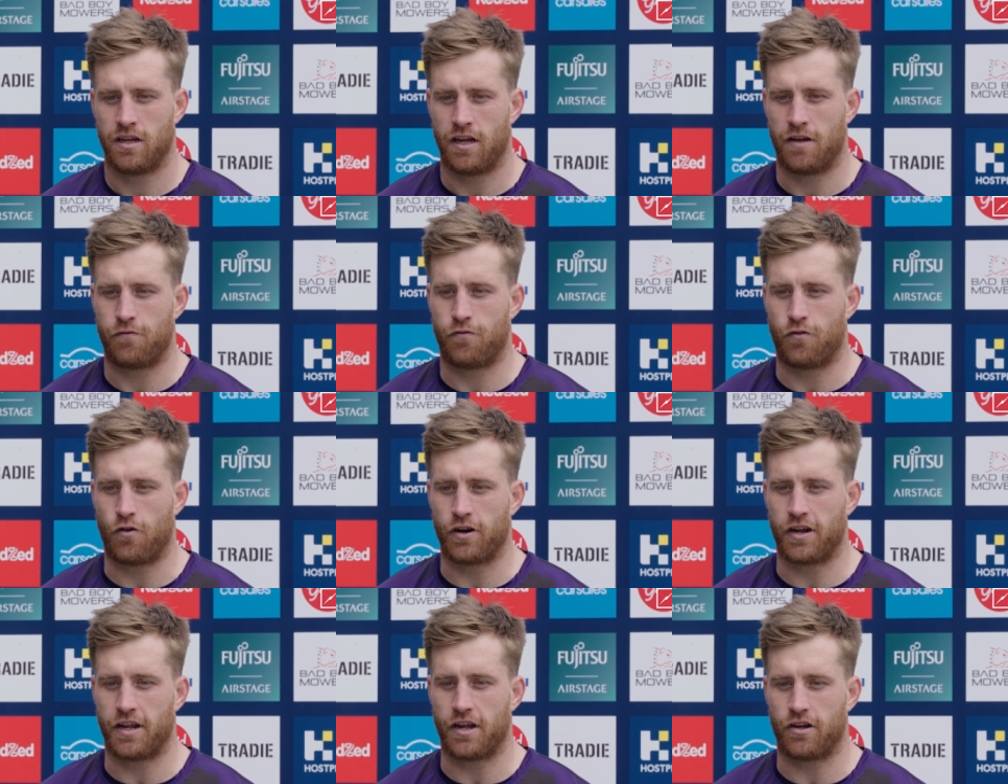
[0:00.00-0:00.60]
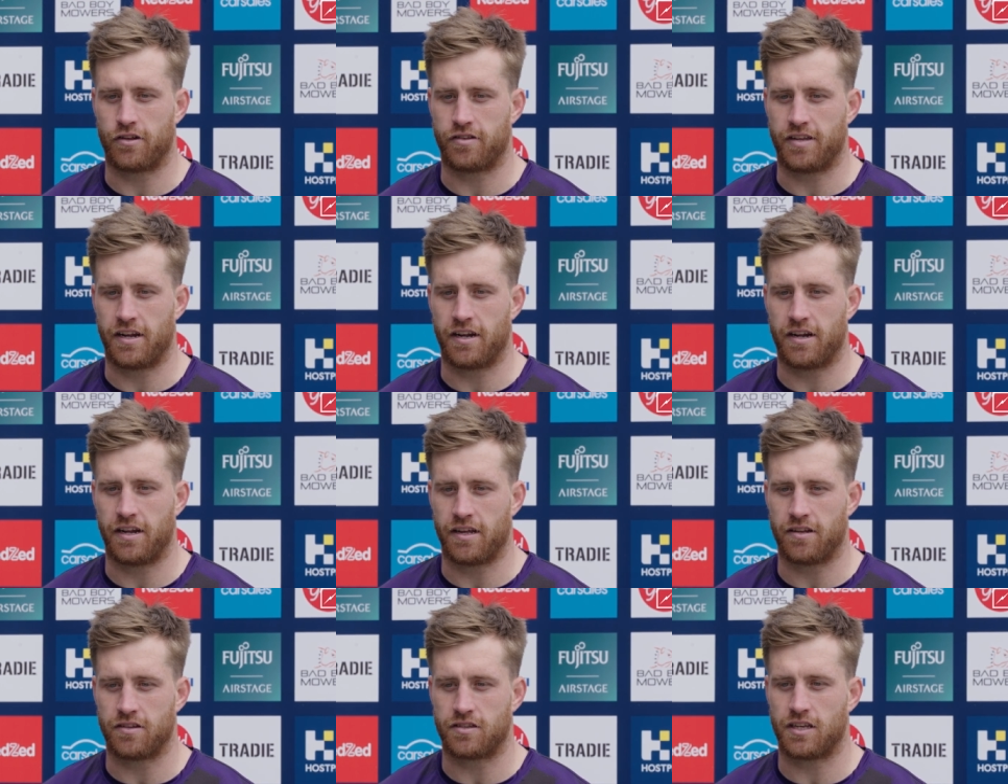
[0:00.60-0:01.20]
and find our
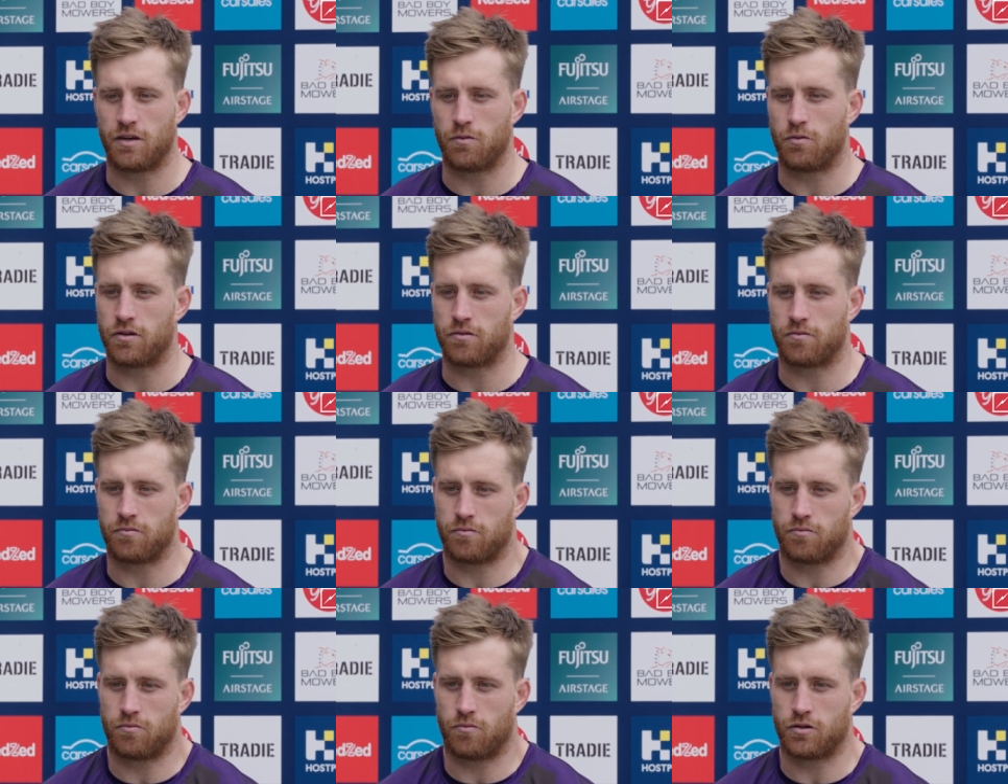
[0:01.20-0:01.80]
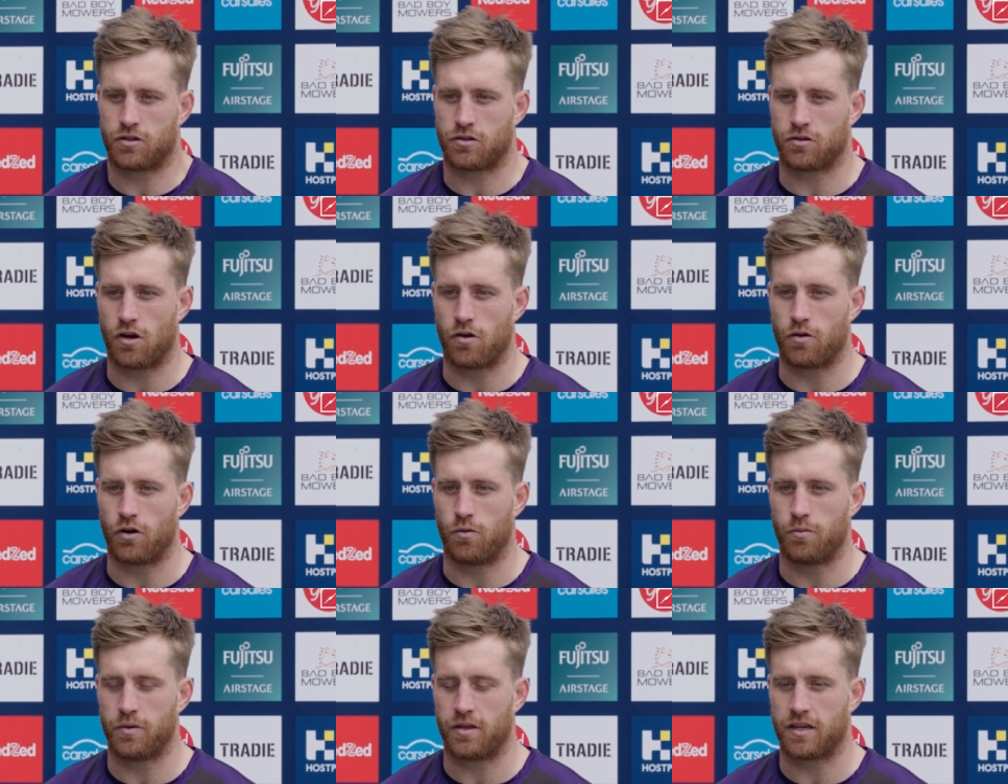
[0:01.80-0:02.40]
identity and see what's
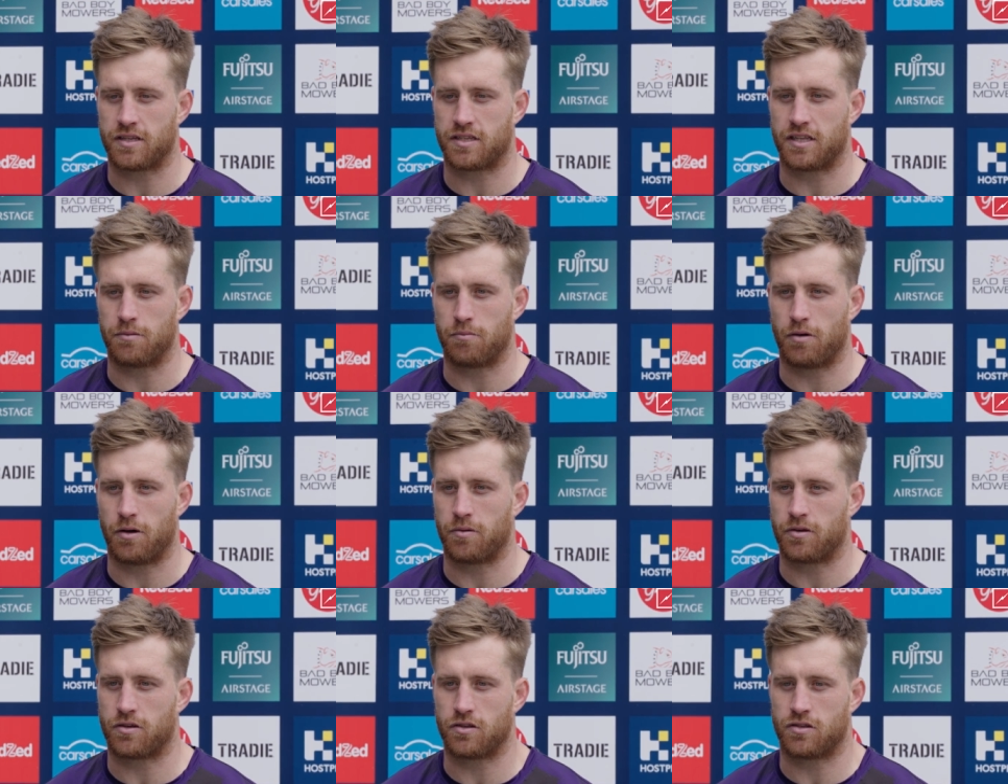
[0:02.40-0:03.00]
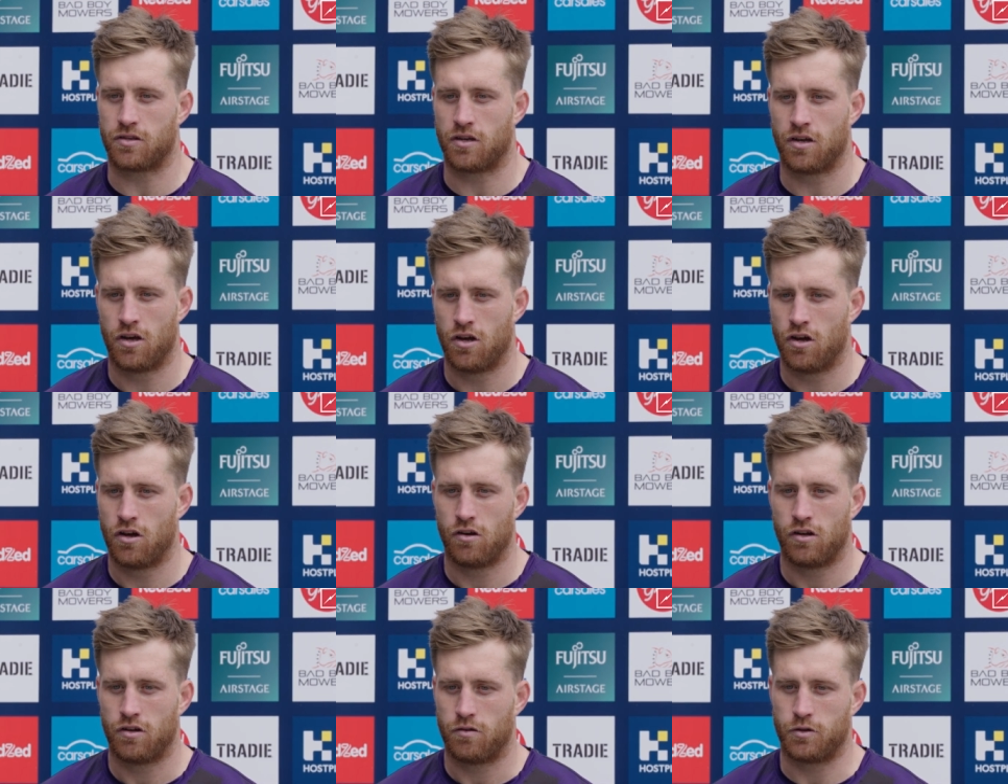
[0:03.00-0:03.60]
going on with us at the moment, because
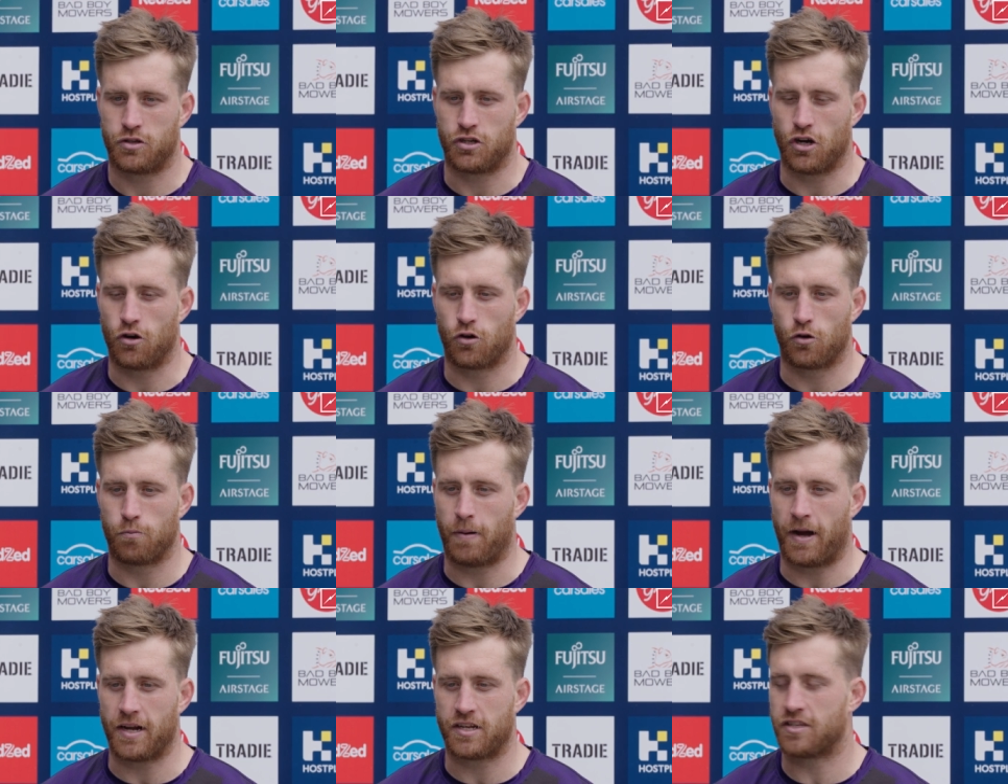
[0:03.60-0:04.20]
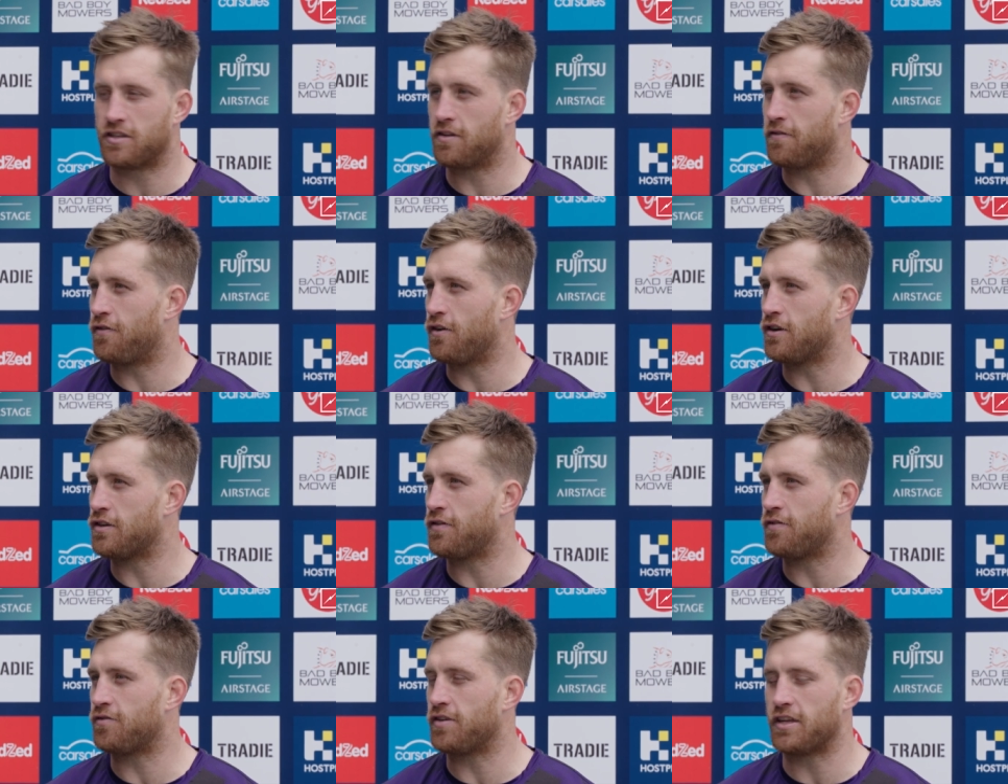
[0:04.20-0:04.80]
we're showing good patches in the
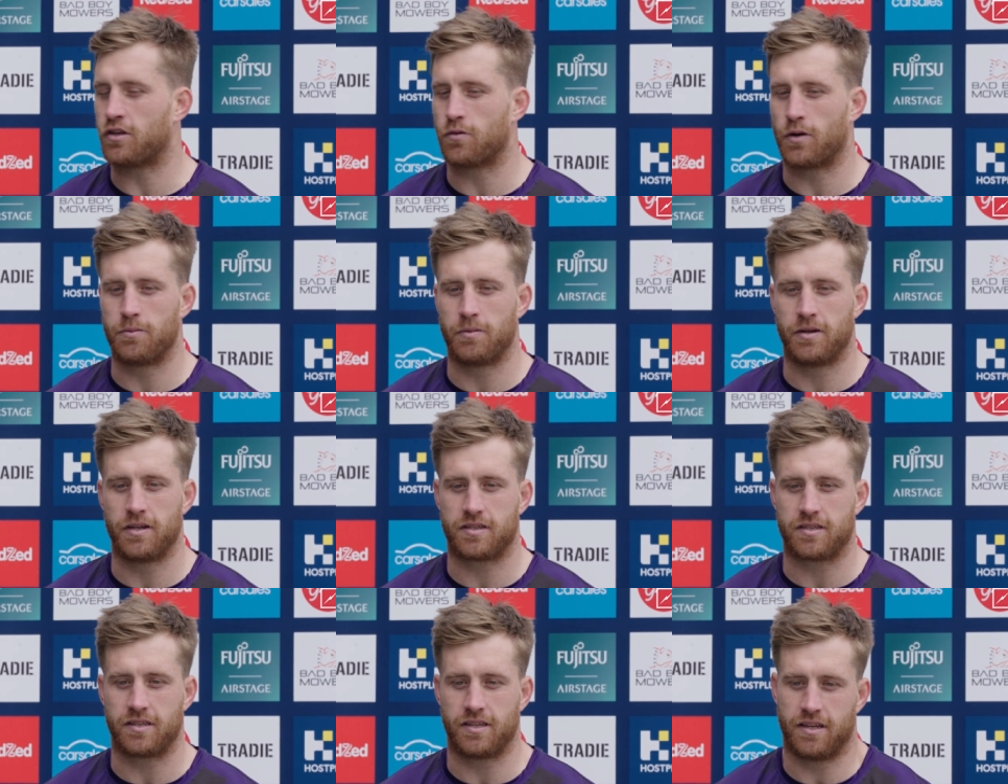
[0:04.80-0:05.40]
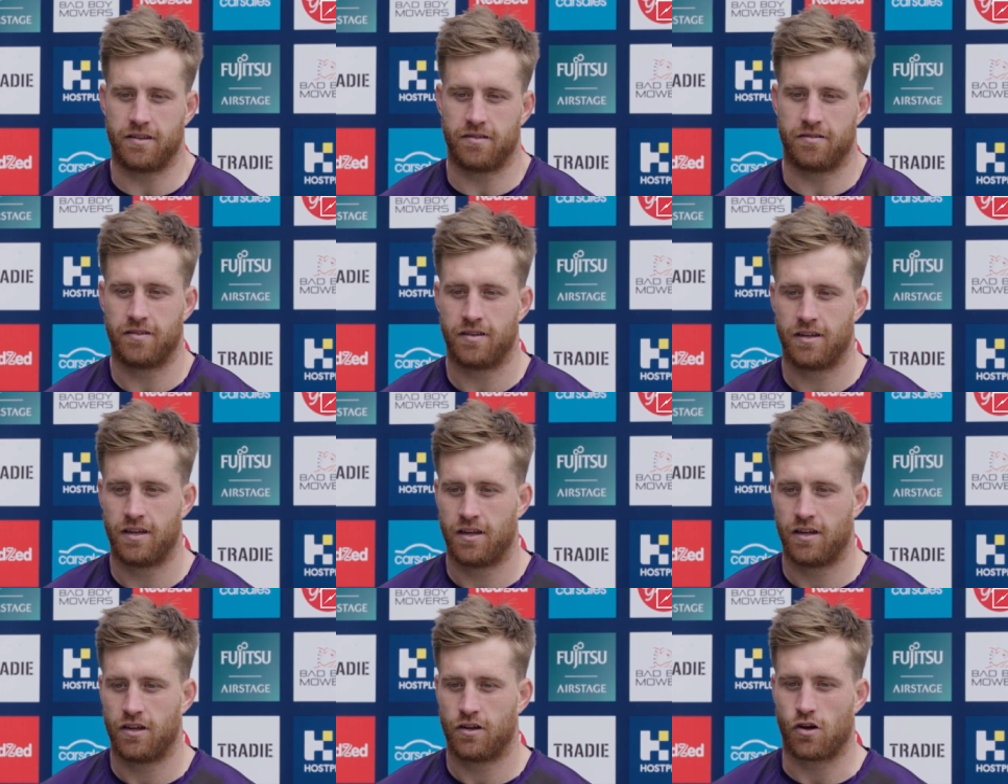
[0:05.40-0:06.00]
first 15, 20 minutes and then
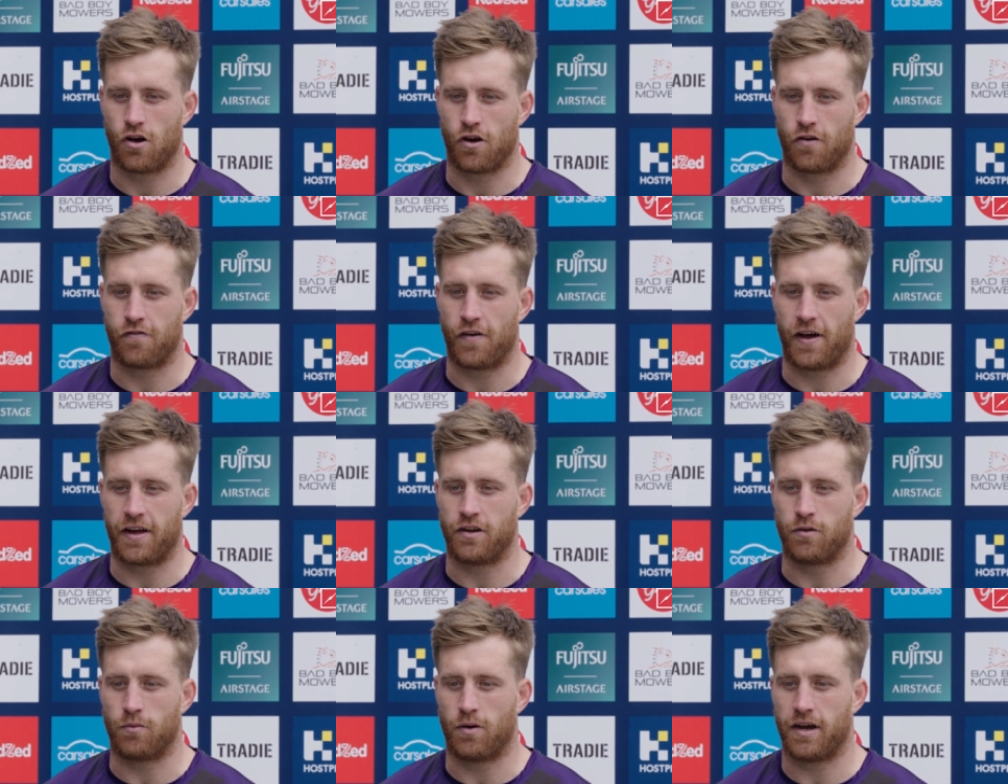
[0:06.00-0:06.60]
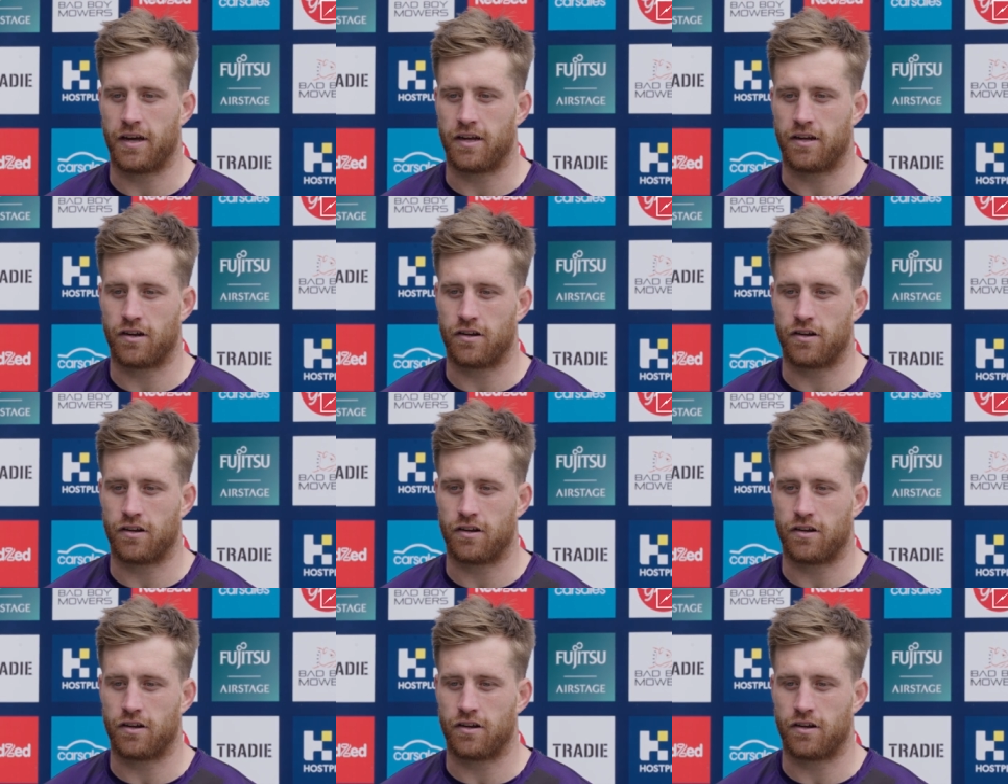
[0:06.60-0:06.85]
kind of fading away.